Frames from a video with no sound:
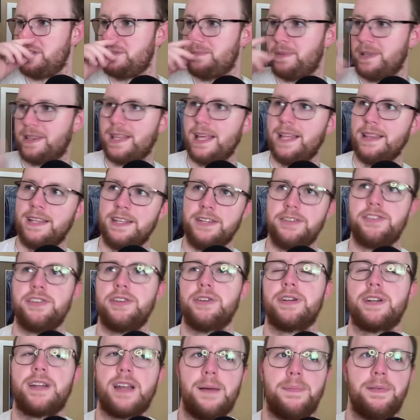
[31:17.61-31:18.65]
But then this
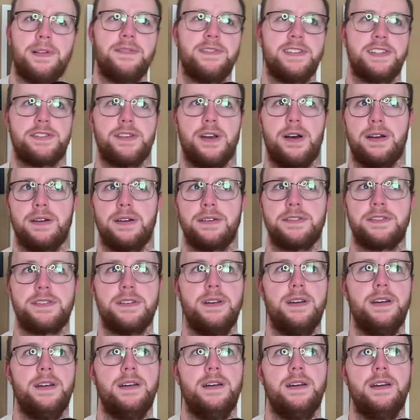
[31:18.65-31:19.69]
year, a couple of his songs
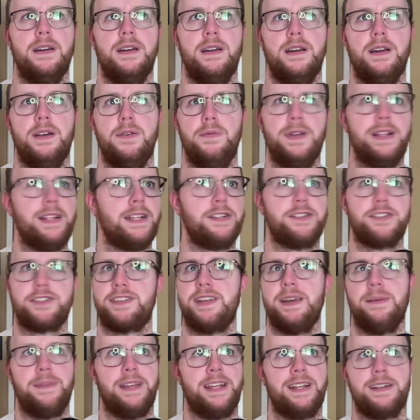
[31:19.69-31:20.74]
really just
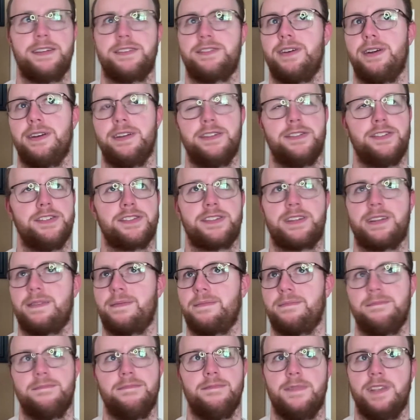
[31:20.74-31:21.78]
hit me and I started just
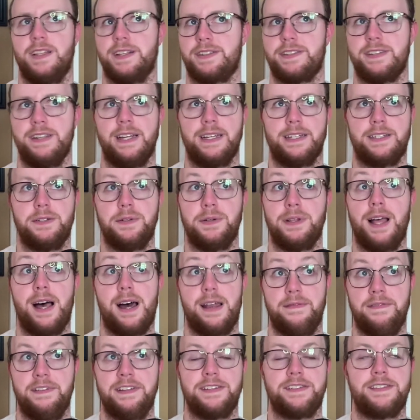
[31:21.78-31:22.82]
listening to a lot
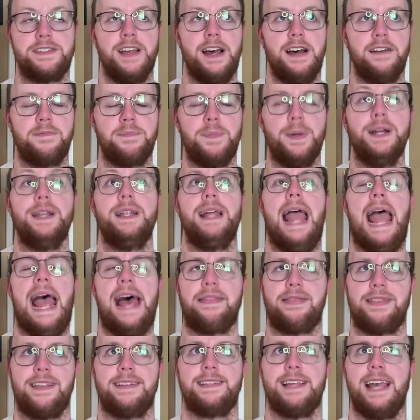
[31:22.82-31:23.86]
of his stuff. But
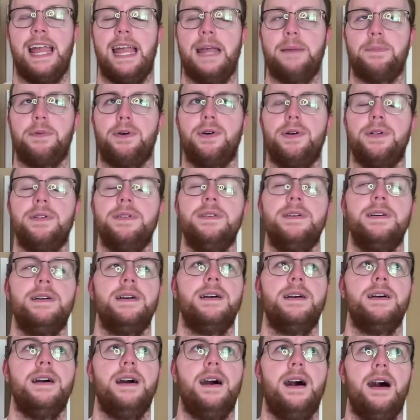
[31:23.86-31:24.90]
At the Table,
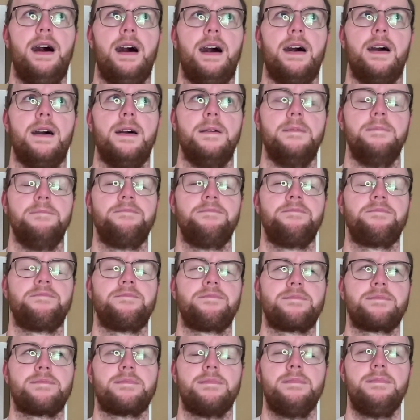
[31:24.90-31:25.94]

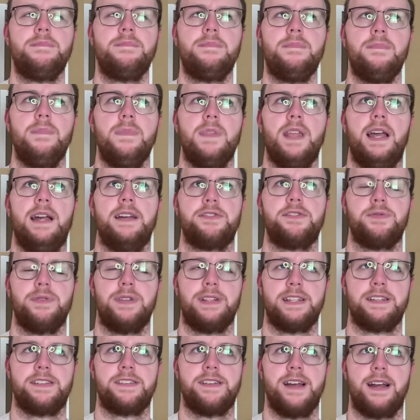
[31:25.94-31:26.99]
has
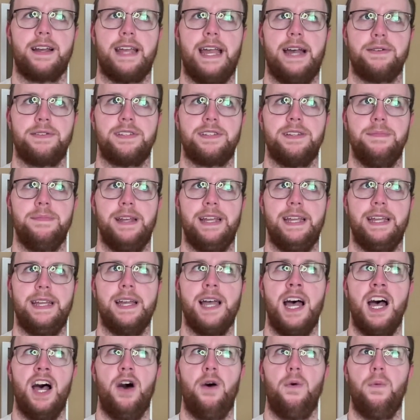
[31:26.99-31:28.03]
really stuck out to me.
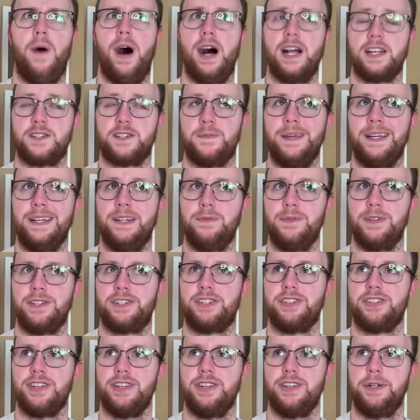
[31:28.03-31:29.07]
Watchmen, which
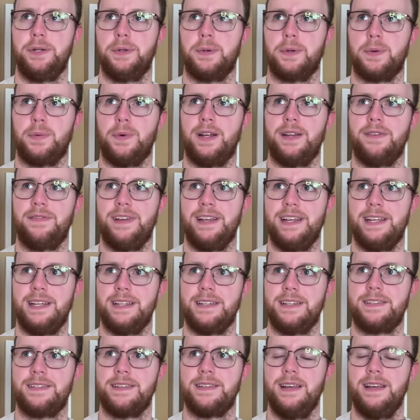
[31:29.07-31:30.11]
is a newer one of
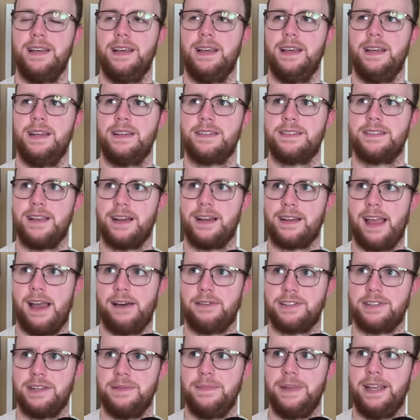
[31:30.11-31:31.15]
his, stuck
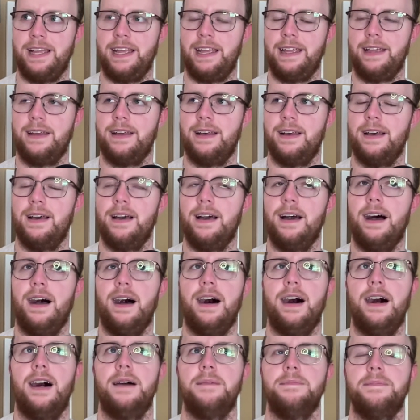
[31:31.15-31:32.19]
out to me.
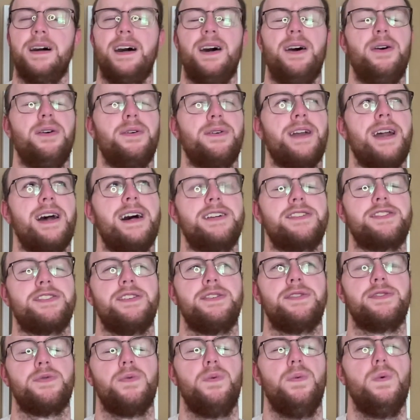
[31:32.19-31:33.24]
Oh gosh,
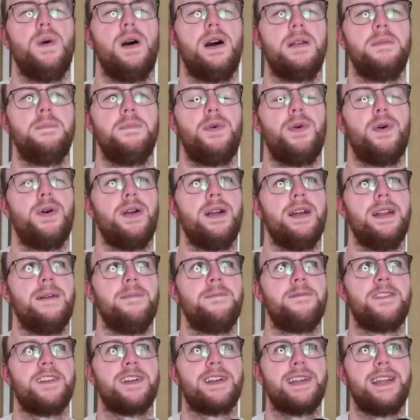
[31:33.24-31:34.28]
there's one more and I'm
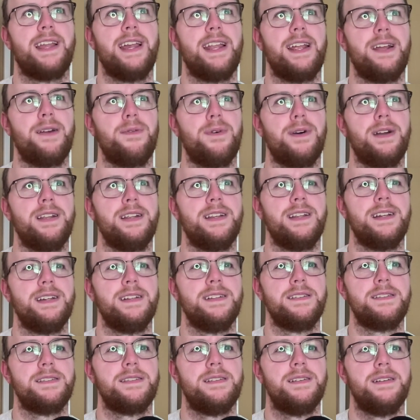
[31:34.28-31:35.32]
forgetting what it
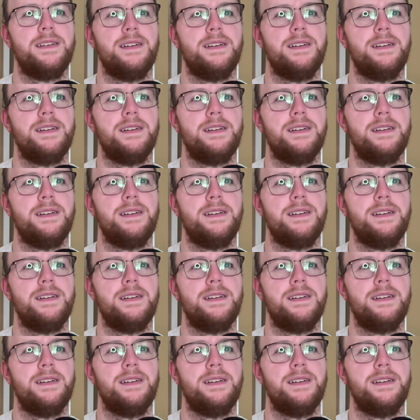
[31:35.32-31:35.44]
is.